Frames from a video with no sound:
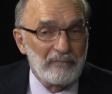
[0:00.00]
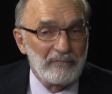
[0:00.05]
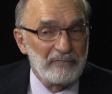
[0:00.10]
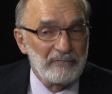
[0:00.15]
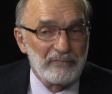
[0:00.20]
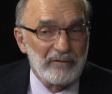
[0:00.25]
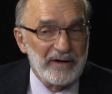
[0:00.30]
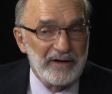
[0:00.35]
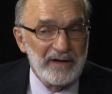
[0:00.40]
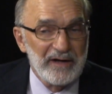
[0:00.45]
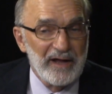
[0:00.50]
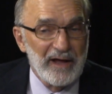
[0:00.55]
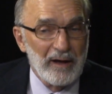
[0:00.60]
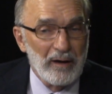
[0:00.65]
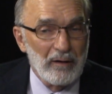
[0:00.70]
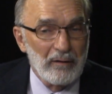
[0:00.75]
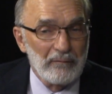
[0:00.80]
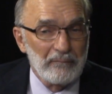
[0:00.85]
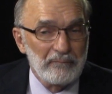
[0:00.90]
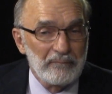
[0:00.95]
right
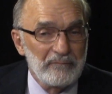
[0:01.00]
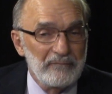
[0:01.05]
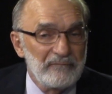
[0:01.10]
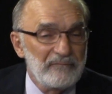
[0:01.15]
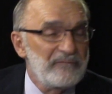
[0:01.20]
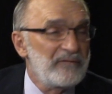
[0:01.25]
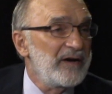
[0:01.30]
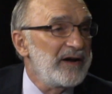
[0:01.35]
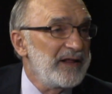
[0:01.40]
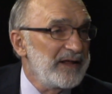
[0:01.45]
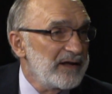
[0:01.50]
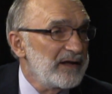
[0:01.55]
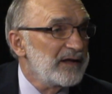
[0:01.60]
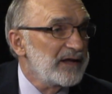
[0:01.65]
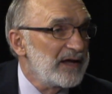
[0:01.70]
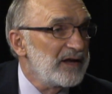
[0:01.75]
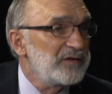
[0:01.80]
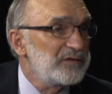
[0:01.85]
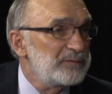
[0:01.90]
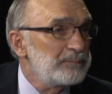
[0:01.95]
now fighting
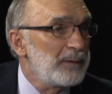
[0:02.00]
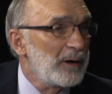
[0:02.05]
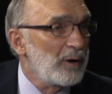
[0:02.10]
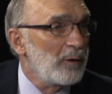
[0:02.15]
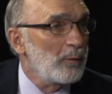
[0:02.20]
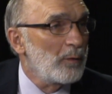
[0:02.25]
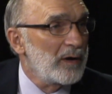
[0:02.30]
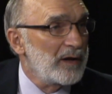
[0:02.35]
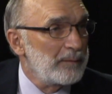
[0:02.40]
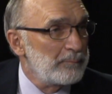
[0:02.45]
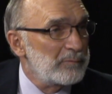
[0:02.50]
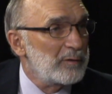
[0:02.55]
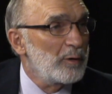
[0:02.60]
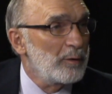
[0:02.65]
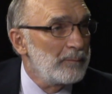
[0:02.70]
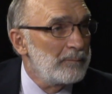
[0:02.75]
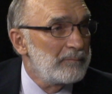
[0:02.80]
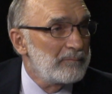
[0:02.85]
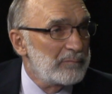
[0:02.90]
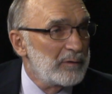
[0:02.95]
against marijuana,
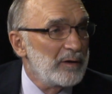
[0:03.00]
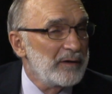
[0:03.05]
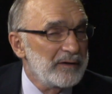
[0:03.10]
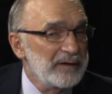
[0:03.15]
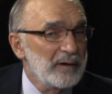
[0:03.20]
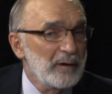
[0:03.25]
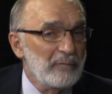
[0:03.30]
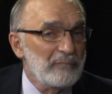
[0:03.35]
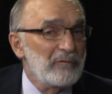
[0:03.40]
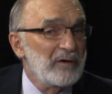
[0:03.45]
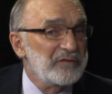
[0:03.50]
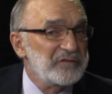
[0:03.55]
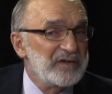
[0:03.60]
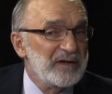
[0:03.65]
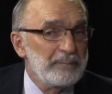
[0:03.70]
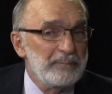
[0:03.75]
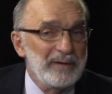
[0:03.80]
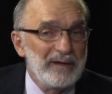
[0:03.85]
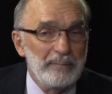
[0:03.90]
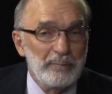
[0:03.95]
you know, arresting
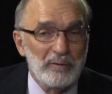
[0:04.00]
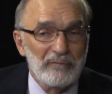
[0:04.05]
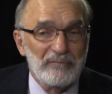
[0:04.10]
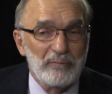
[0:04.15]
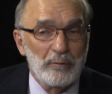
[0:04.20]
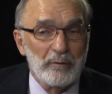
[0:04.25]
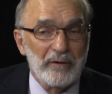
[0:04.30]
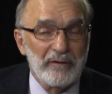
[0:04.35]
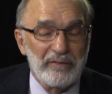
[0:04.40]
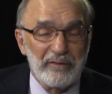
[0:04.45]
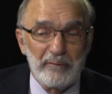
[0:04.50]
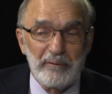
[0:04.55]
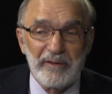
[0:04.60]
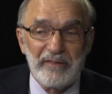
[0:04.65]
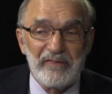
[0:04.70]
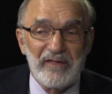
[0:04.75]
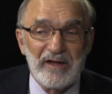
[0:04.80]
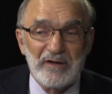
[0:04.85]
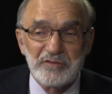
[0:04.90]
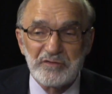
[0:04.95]
people for it.
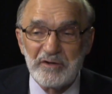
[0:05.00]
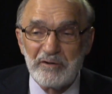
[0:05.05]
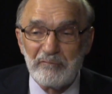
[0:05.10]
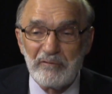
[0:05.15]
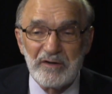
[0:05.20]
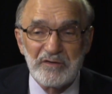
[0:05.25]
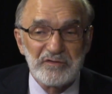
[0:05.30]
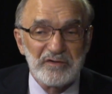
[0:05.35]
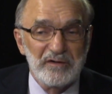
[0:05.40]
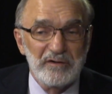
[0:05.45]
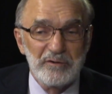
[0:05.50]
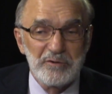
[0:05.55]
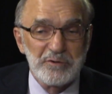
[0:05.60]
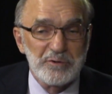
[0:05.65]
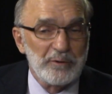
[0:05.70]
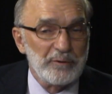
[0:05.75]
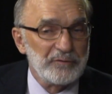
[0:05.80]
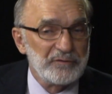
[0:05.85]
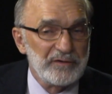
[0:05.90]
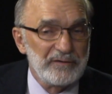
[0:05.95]
30,000 arrests in New
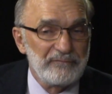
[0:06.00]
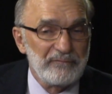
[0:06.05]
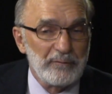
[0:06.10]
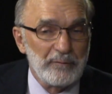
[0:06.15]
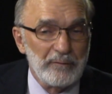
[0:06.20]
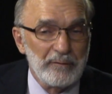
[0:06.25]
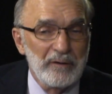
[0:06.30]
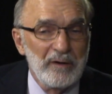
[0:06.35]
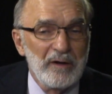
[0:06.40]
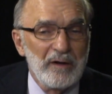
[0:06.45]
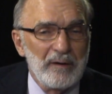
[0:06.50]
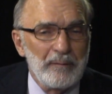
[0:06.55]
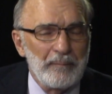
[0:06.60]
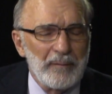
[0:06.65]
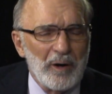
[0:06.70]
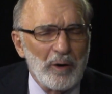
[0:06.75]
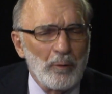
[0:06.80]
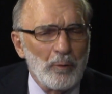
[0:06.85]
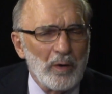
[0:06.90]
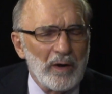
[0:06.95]
Jersey for
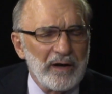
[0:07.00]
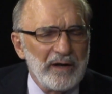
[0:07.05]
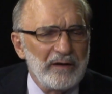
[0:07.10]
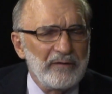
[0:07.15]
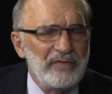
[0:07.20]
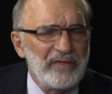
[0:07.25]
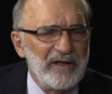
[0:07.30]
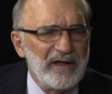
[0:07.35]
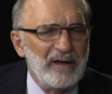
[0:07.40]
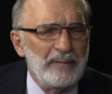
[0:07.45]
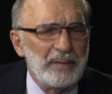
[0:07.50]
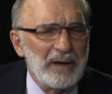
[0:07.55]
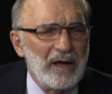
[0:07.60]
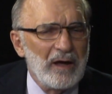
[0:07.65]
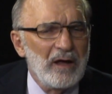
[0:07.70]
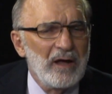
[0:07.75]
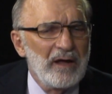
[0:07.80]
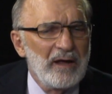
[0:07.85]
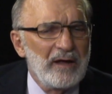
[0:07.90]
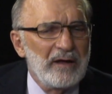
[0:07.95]
marijuana, and think about,
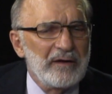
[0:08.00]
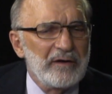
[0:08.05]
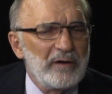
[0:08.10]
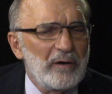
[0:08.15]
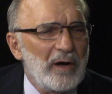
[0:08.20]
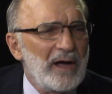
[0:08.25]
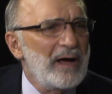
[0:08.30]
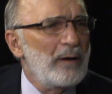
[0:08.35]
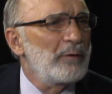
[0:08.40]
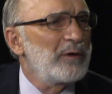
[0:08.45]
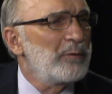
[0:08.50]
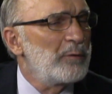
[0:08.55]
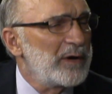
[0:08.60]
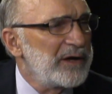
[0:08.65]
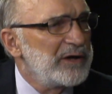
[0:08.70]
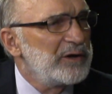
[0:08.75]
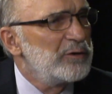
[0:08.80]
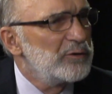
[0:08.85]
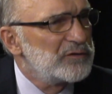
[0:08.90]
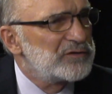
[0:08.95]
you know, how we want to
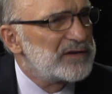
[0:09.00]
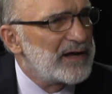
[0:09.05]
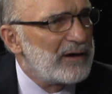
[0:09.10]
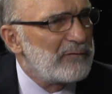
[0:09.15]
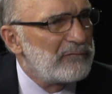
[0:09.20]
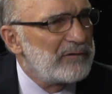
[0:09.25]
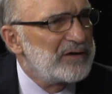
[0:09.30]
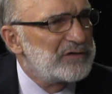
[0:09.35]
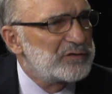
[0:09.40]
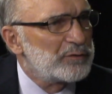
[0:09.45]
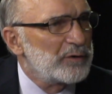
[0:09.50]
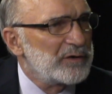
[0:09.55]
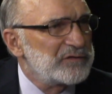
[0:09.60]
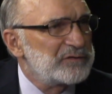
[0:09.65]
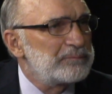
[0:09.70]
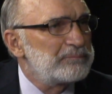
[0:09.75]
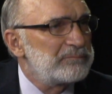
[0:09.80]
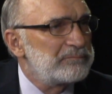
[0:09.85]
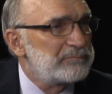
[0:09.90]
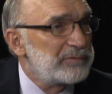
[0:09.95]
use that resource
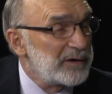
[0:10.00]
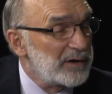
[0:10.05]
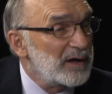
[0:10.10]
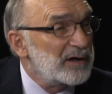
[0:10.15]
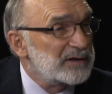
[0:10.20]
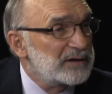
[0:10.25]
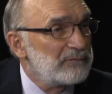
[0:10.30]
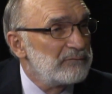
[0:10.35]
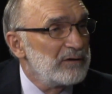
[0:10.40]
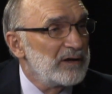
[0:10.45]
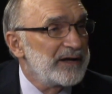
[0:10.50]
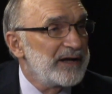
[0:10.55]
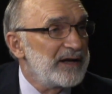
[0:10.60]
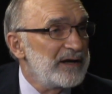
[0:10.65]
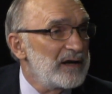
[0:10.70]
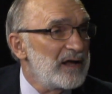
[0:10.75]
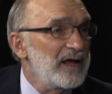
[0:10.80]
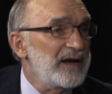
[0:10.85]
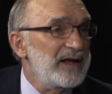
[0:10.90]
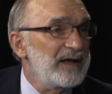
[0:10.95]
productively and
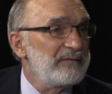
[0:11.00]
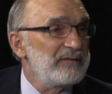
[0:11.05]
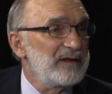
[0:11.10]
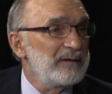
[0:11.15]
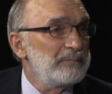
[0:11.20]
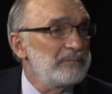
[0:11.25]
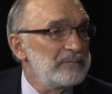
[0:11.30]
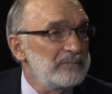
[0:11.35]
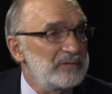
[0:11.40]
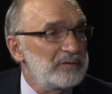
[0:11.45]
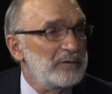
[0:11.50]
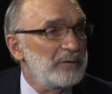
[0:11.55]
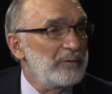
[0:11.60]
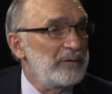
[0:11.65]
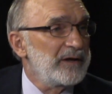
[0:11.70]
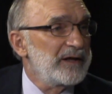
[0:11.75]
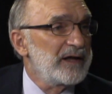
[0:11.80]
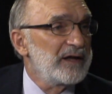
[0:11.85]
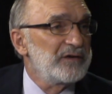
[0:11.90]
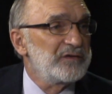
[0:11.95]
not have them turn
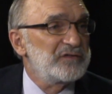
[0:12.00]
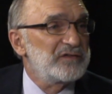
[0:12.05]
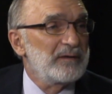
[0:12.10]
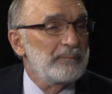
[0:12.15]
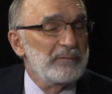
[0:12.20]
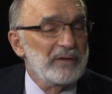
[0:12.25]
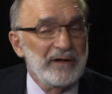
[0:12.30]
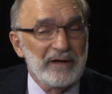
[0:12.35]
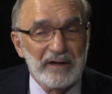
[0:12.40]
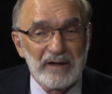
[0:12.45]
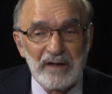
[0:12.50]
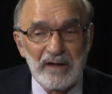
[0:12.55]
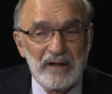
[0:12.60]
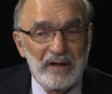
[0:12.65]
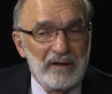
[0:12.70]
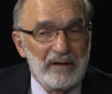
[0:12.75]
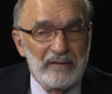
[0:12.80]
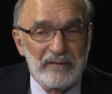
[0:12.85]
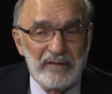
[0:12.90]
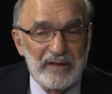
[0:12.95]
against something
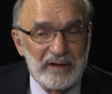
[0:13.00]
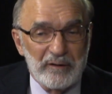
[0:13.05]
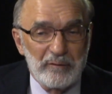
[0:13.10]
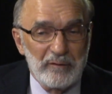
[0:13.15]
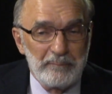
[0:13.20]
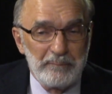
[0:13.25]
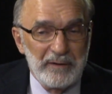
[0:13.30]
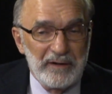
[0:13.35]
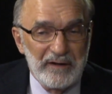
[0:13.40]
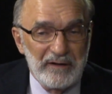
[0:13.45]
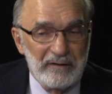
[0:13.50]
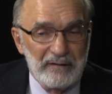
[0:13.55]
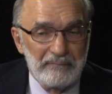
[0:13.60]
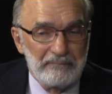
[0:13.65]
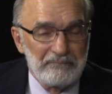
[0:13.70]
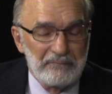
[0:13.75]
that could be,